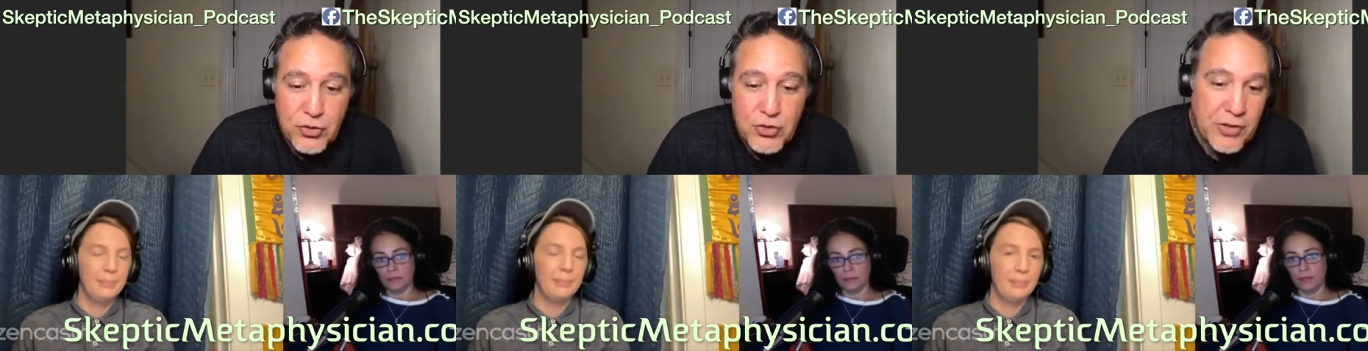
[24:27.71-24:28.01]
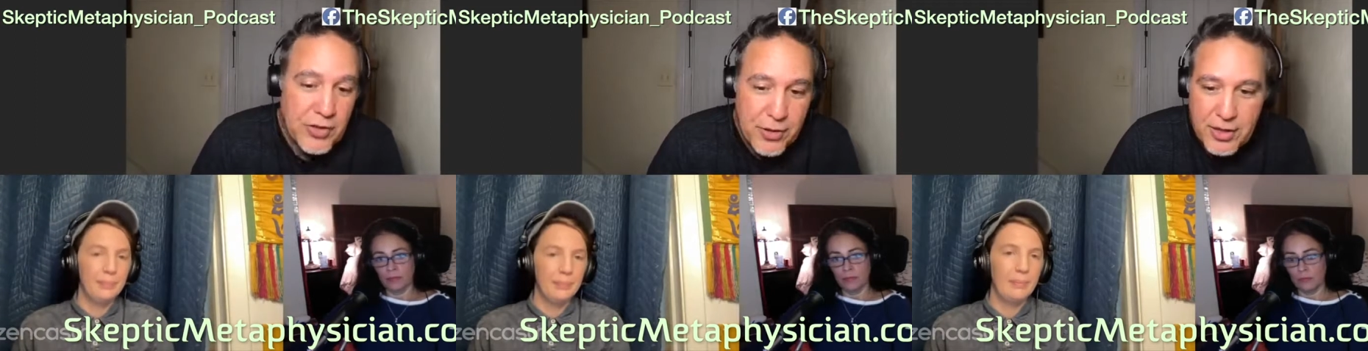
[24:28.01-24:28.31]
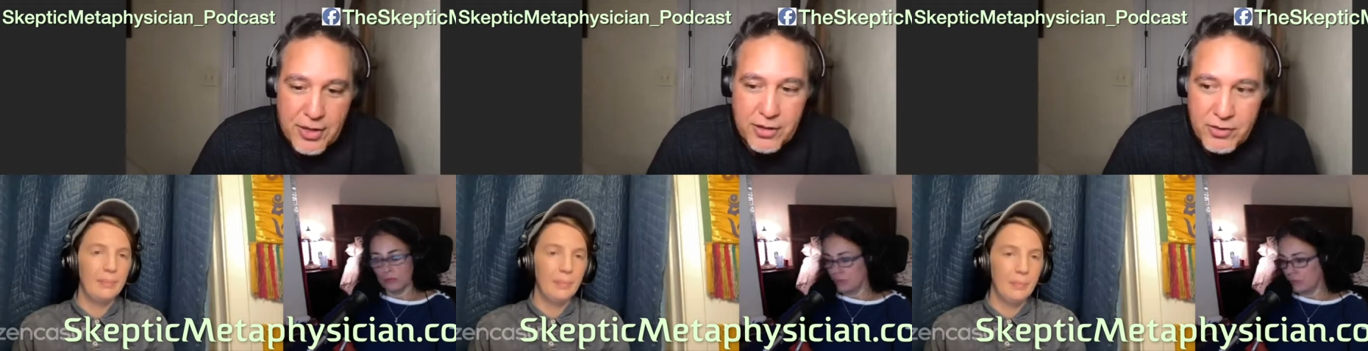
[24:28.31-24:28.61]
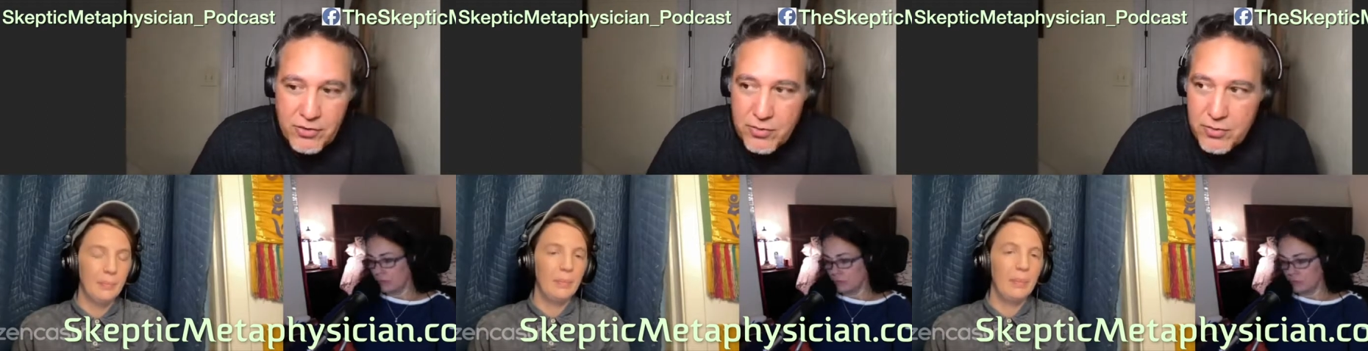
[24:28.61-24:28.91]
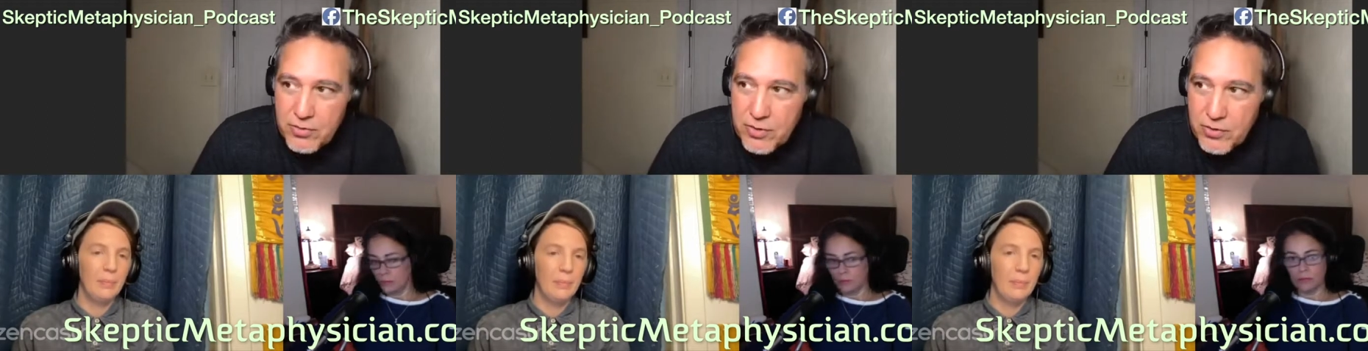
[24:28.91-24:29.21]
Speaker 1: evolutionary thing
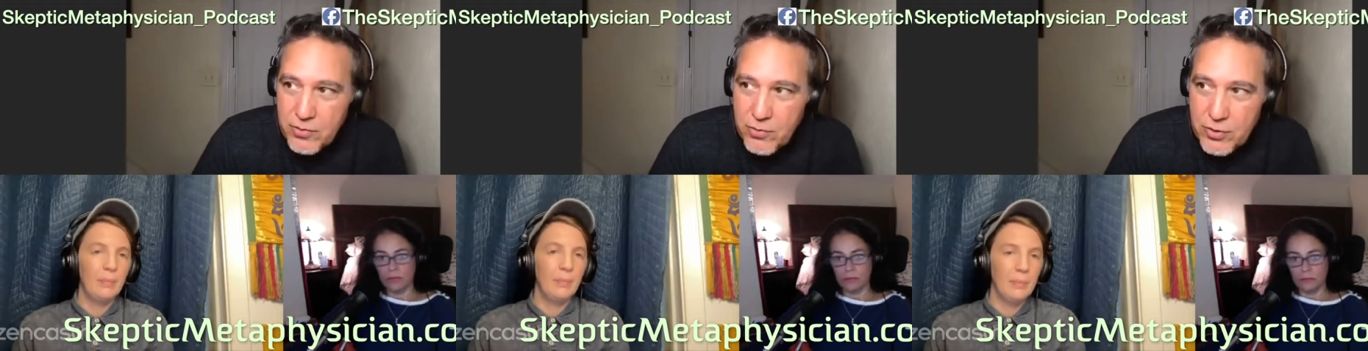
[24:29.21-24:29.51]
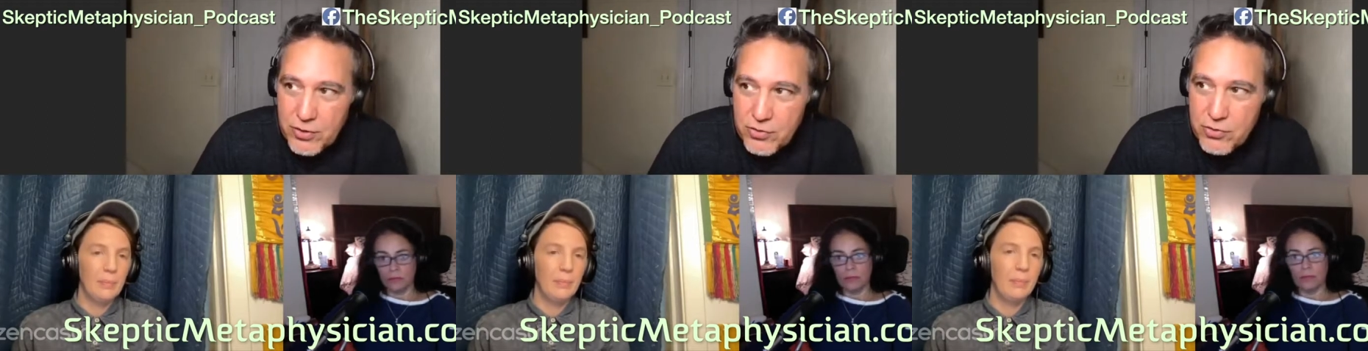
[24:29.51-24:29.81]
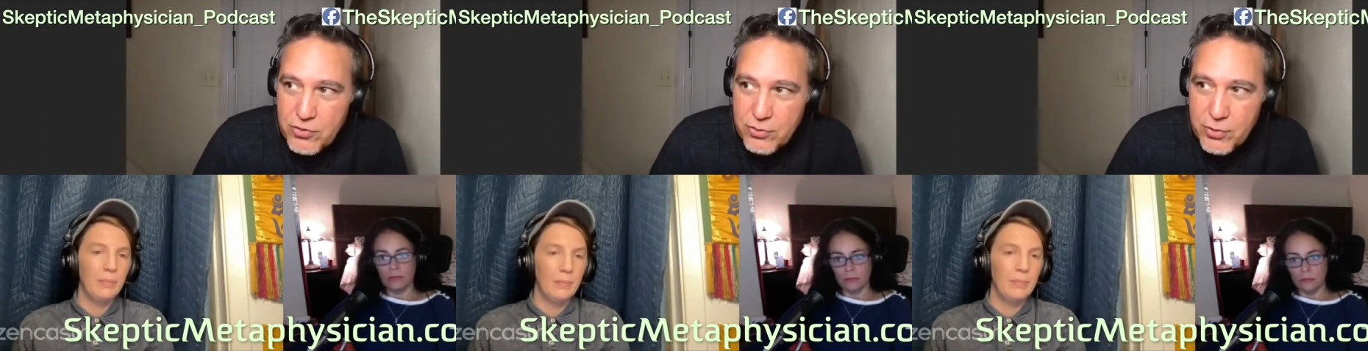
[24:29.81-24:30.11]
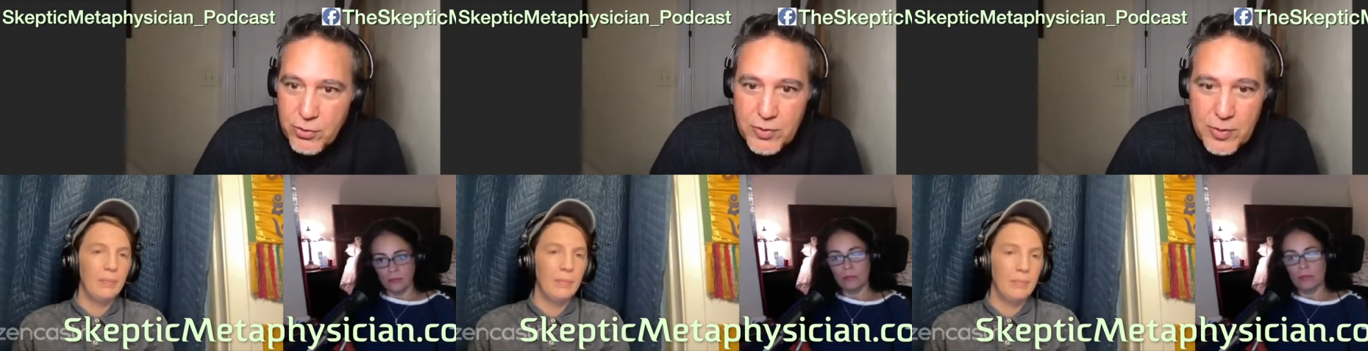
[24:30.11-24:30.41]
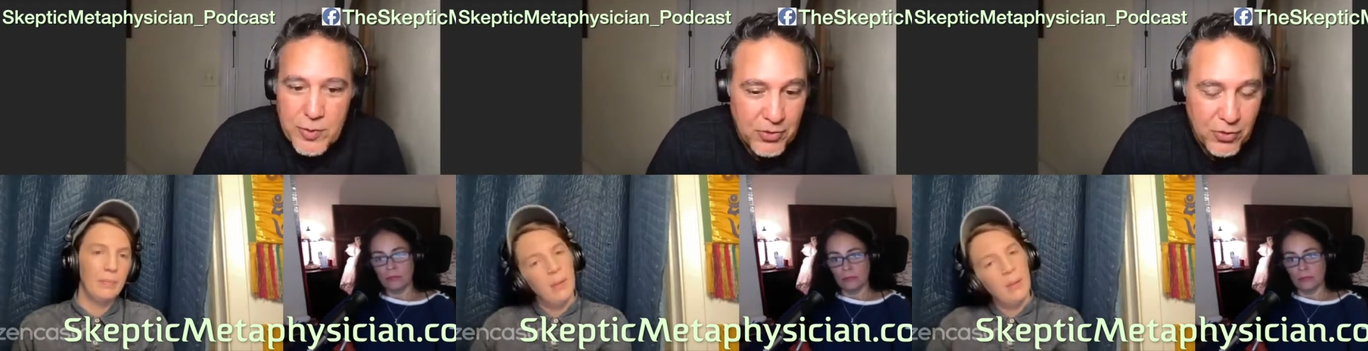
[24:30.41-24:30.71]
isn't isn't really
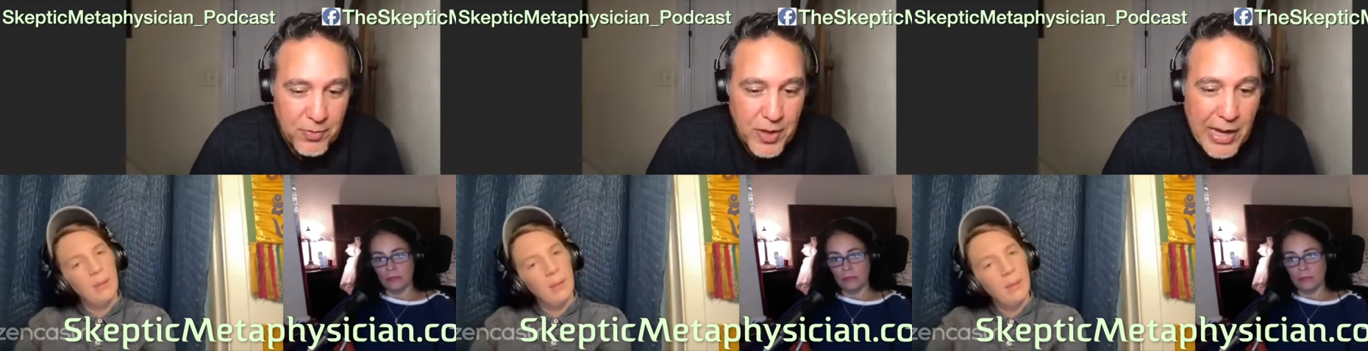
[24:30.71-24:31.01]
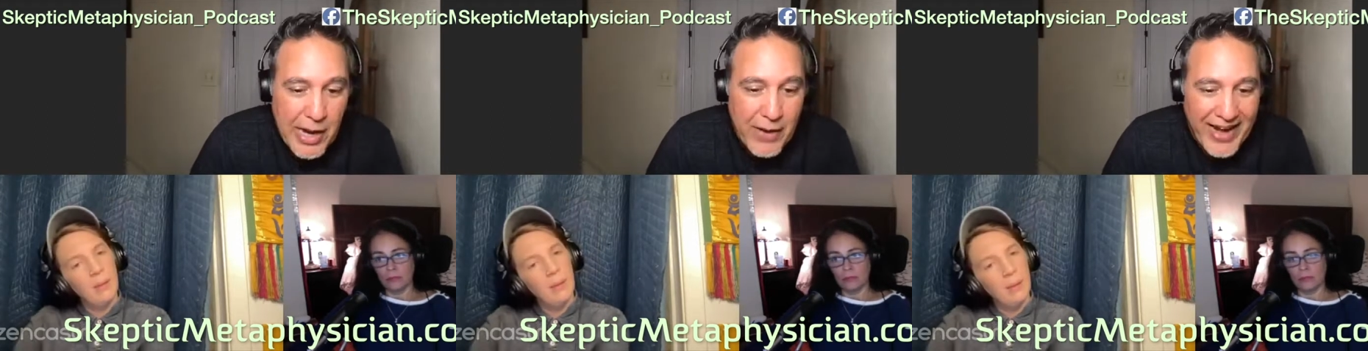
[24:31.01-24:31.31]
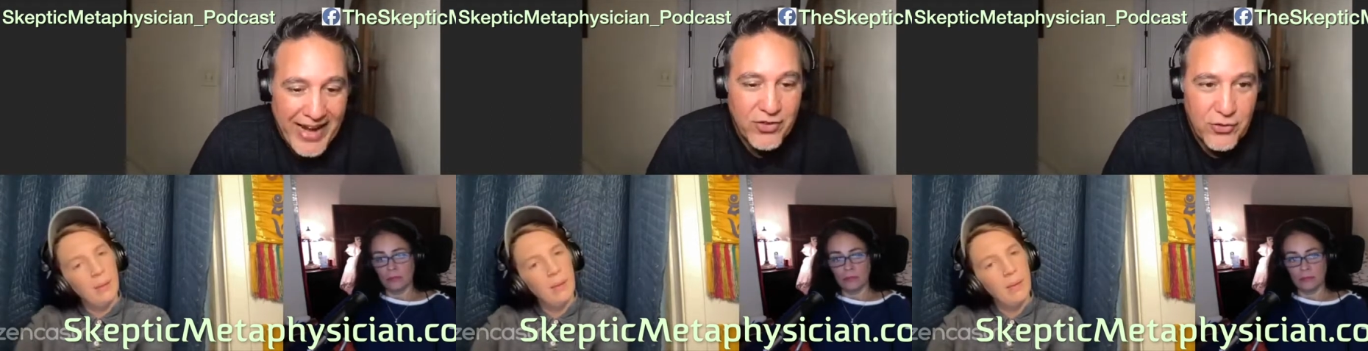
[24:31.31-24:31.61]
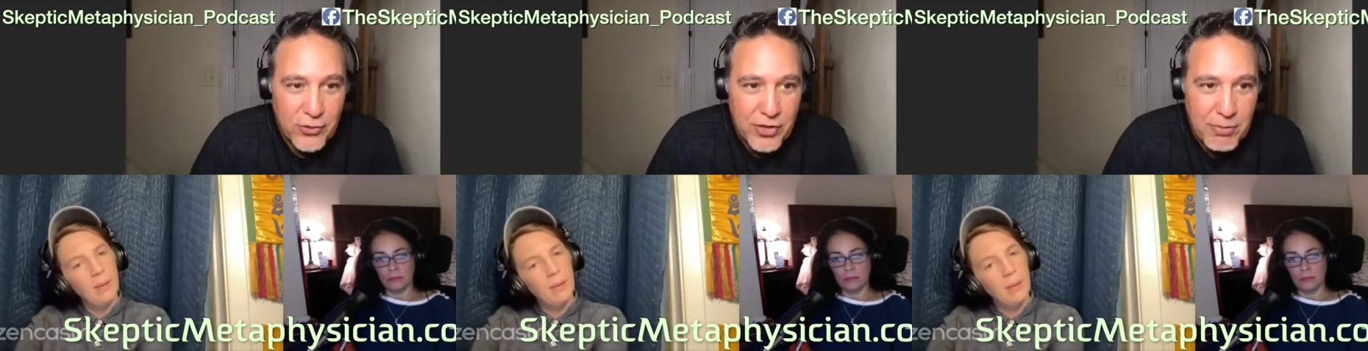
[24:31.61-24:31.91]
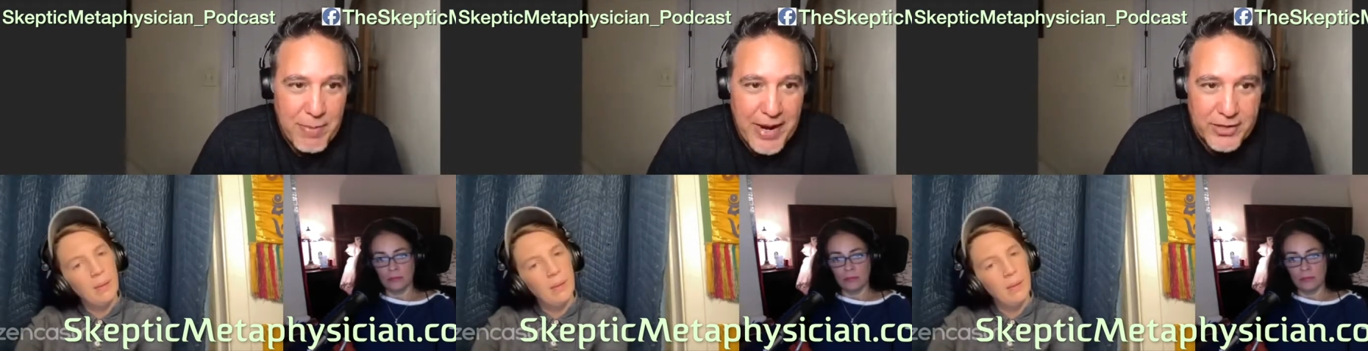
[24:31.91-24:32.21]
true. That these are our
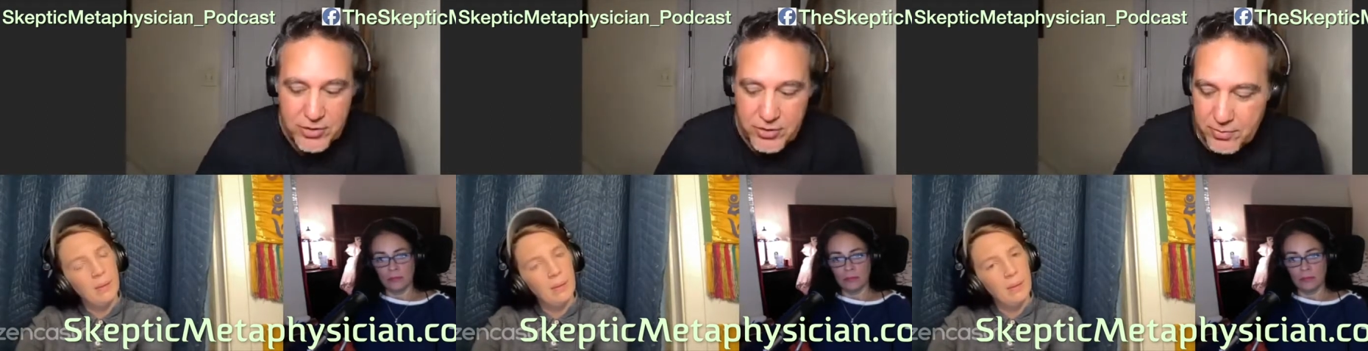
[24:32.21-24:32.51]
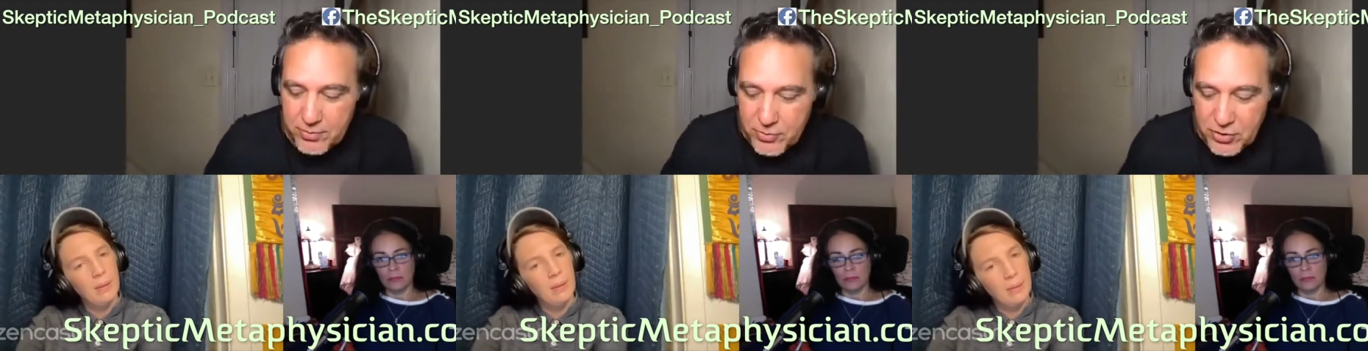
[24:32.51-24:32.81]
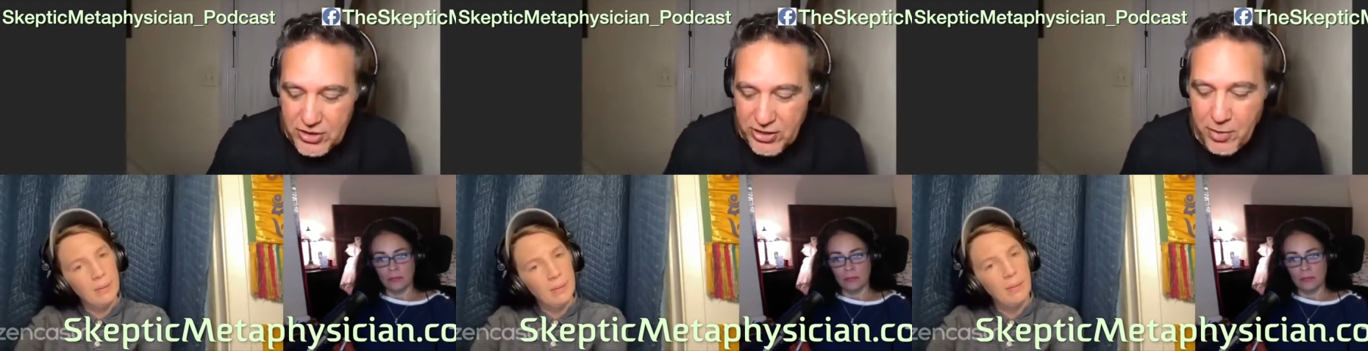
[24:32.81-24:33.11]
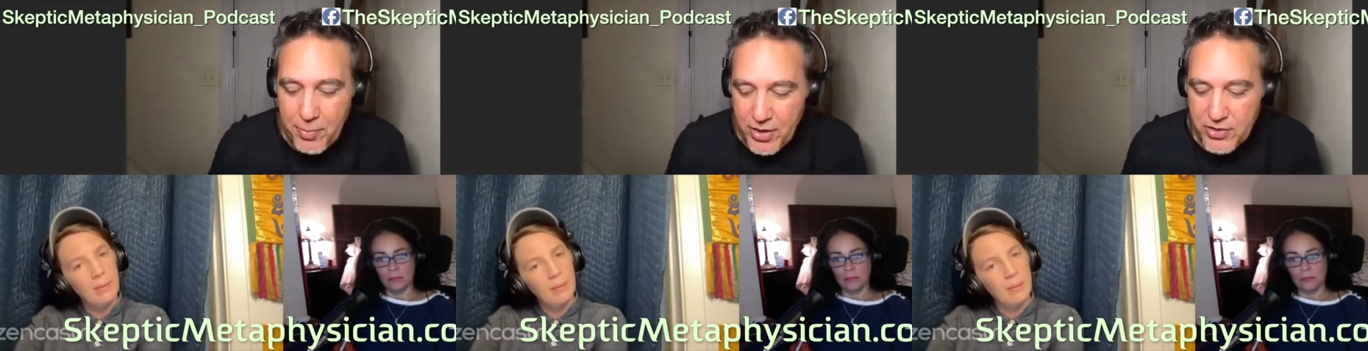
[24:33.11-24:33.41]
ancestors coming back to to check